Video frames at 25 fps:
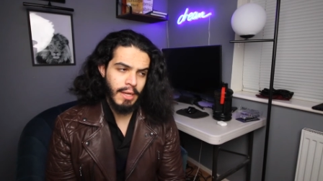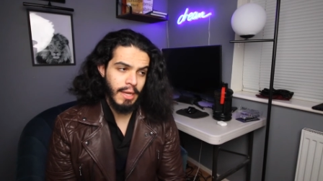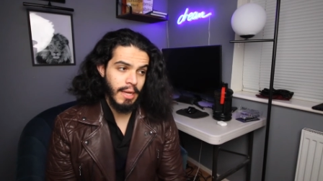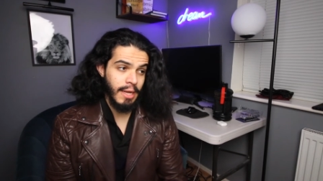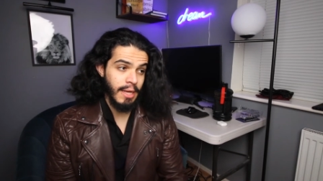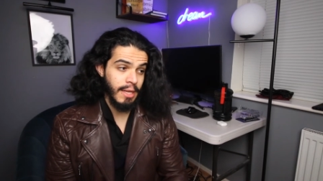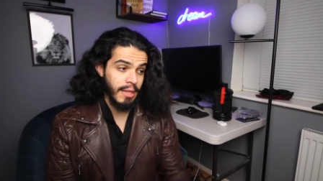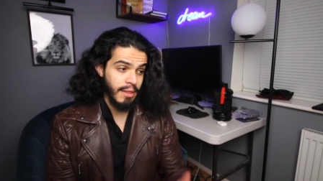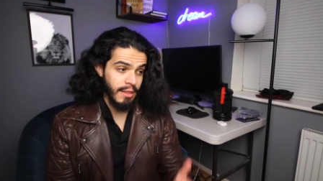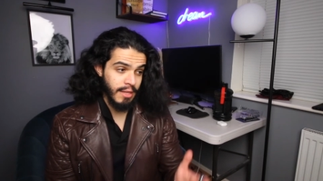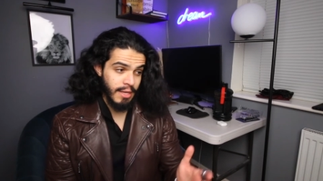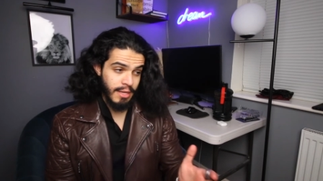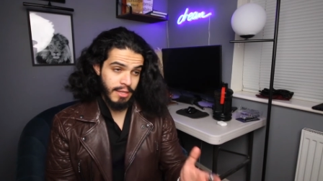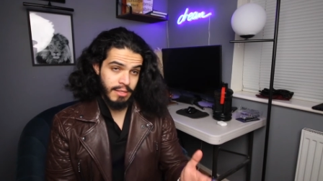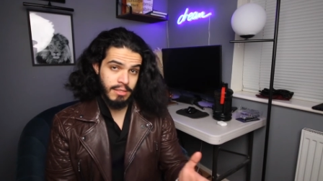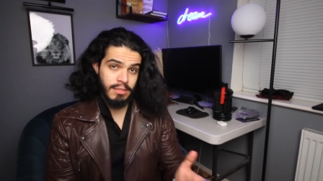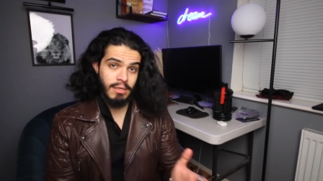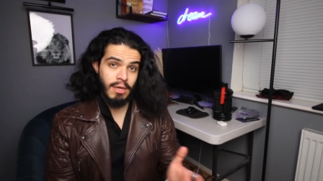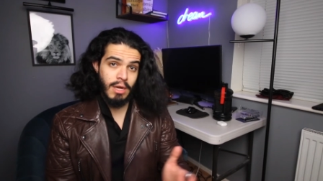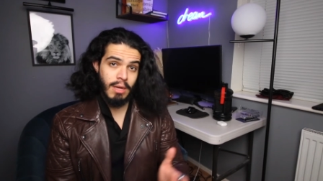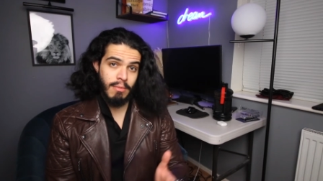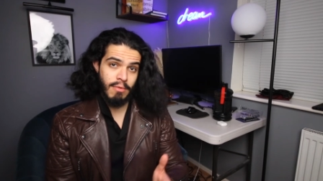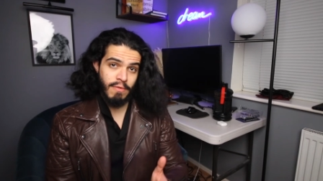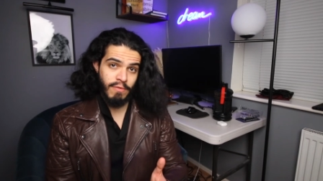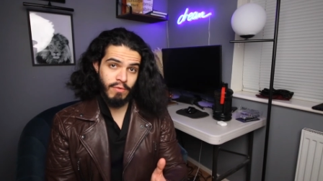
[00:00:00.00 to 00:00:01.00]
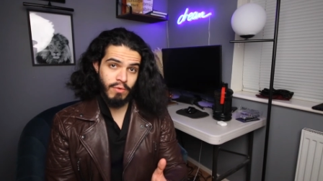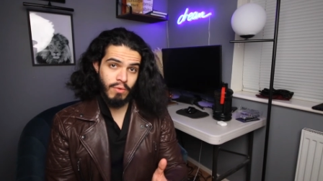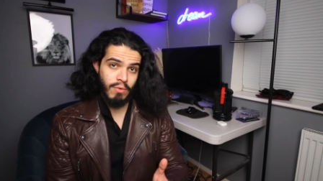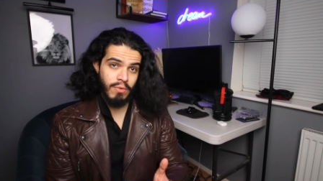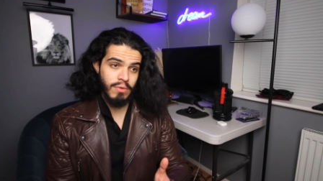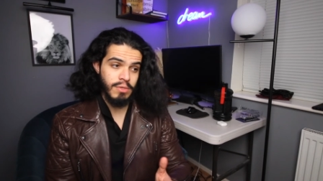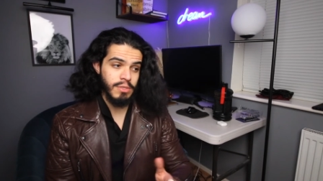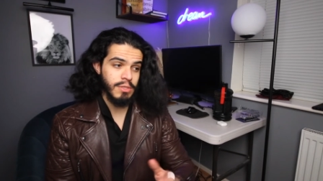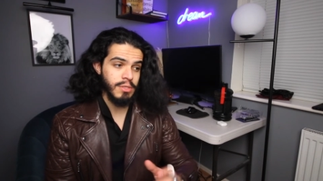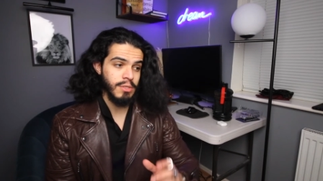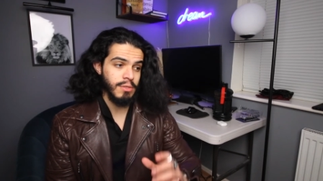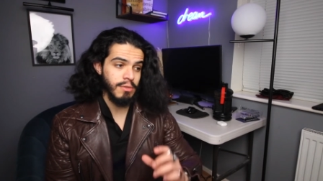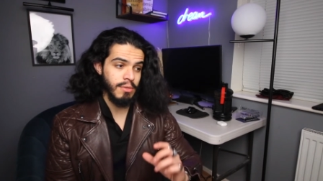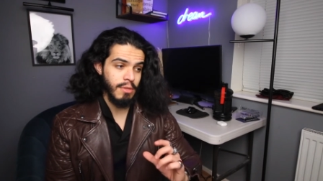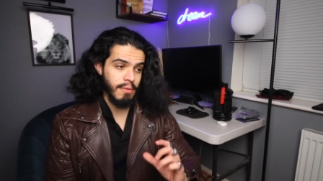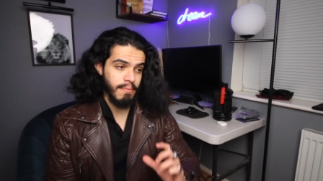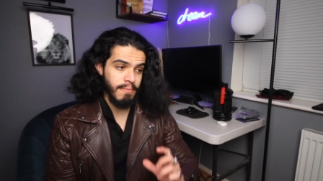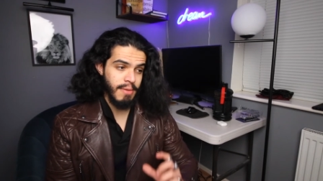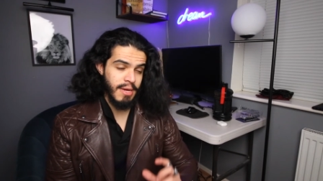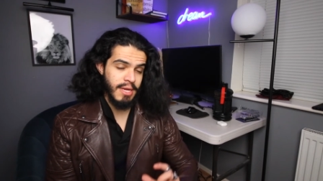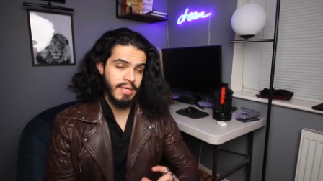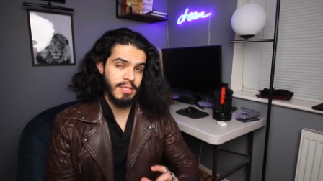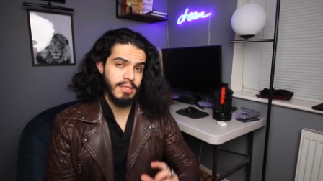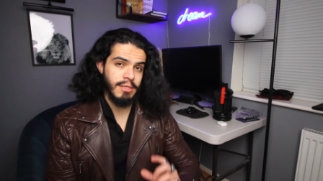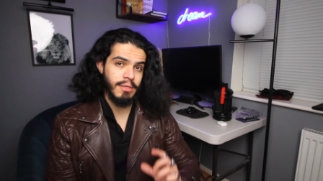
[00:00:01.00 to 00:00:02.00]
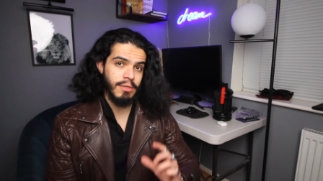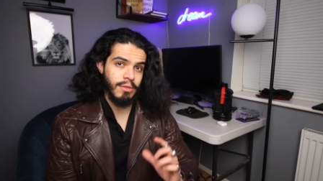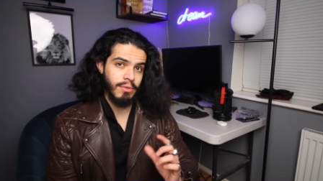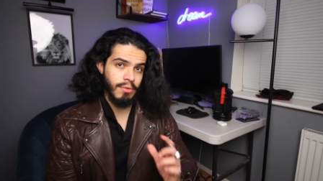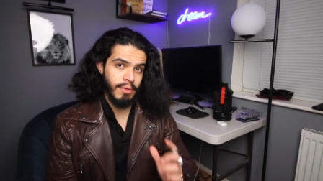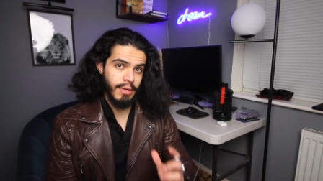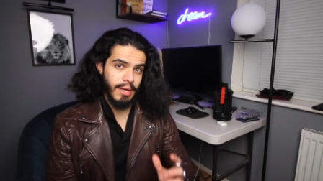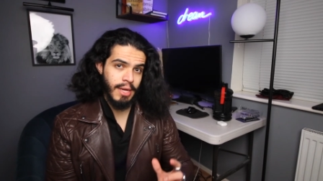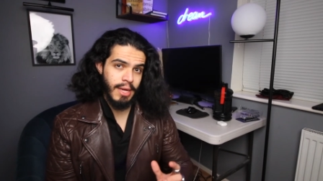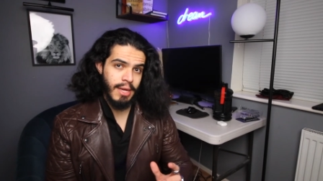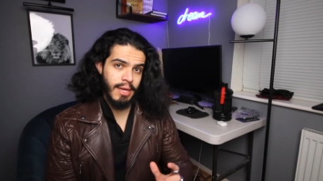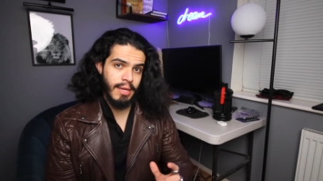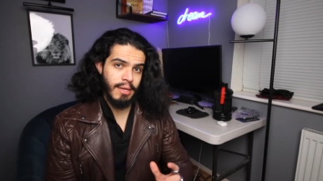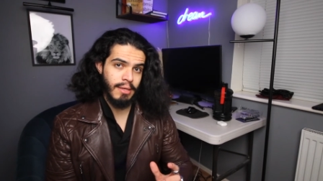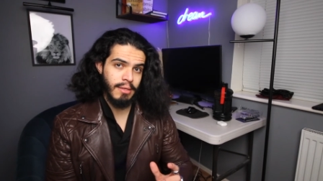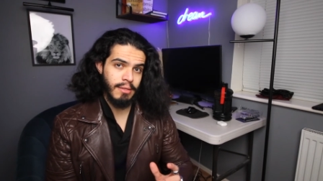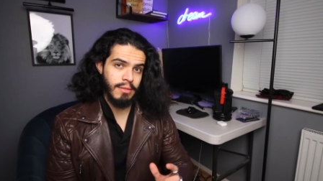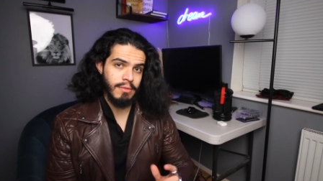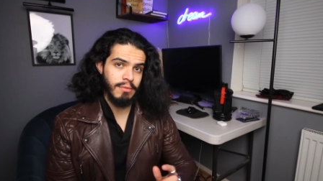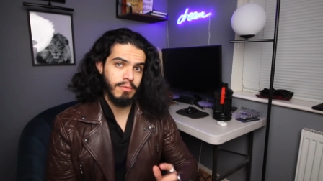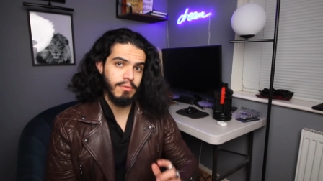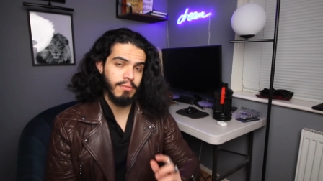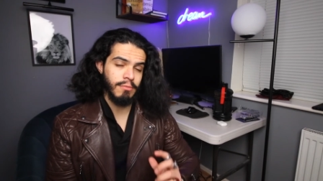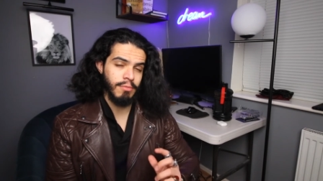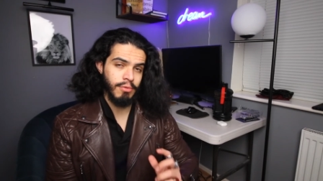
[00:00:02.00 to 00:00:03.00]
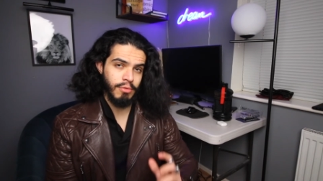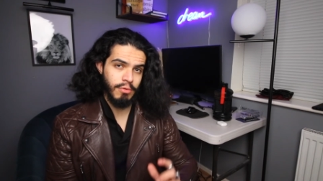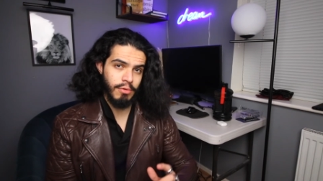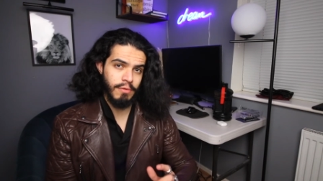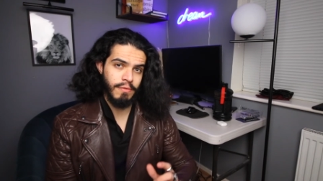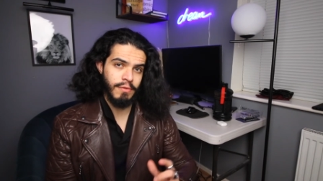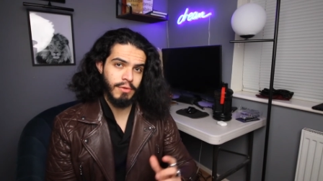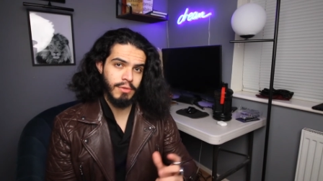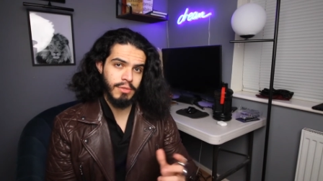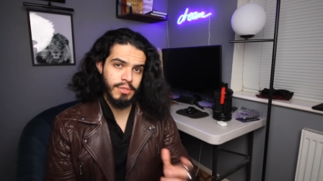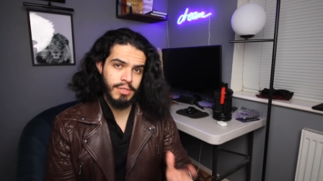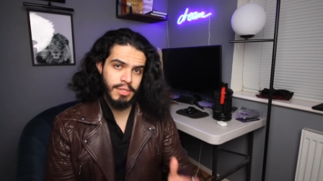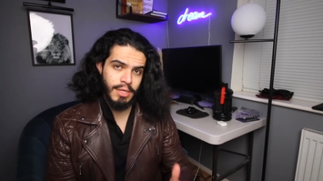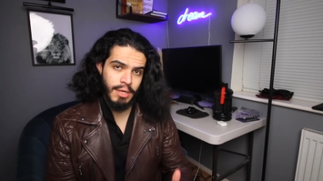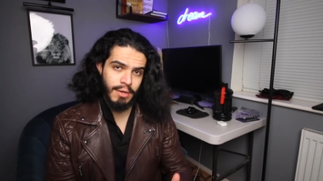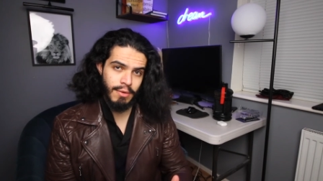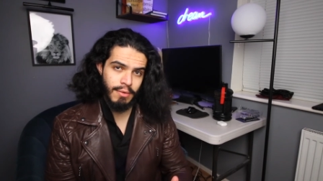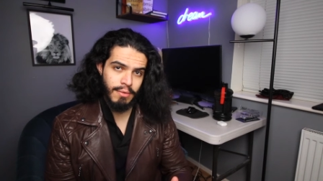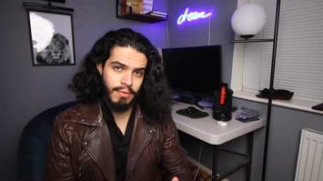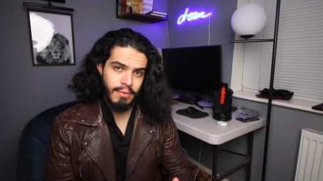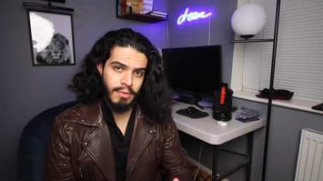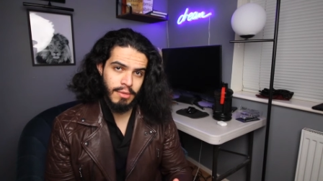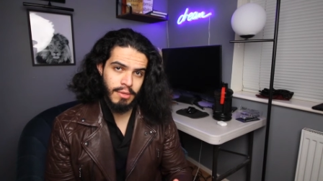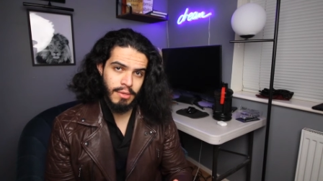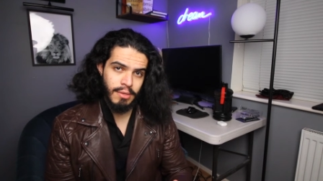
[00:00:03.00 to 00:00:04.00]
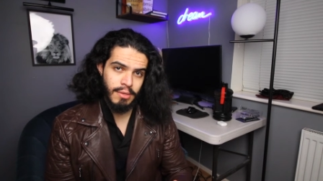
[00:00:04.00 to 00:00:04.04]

In that time, of course, do the best that you can to improve your skill.